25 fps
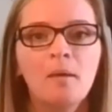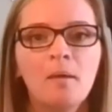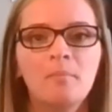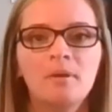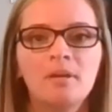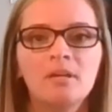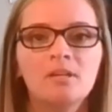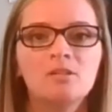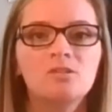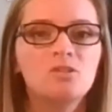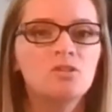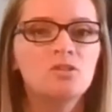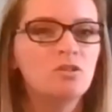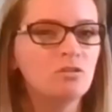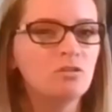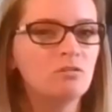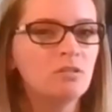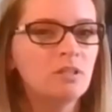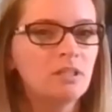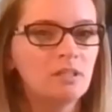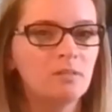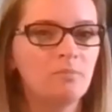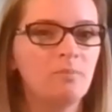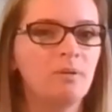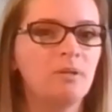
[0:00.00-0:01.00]
because you
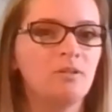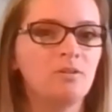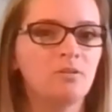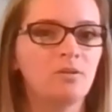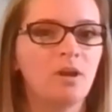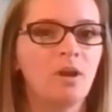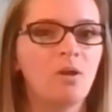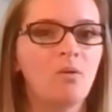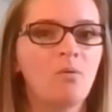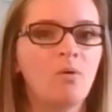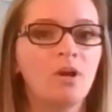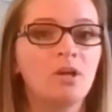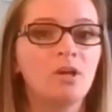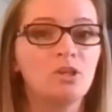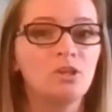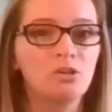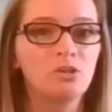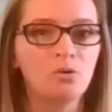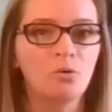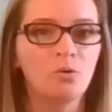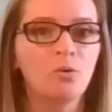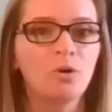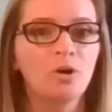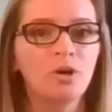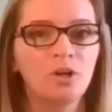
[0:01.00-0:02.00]
need to be doing what
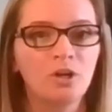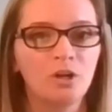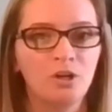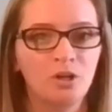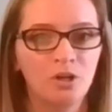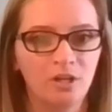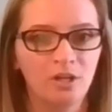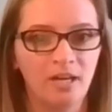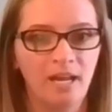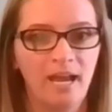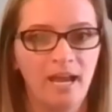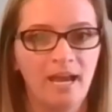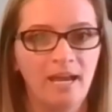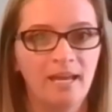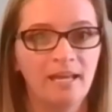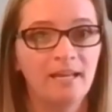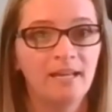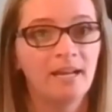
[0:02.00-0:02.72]
you're good at.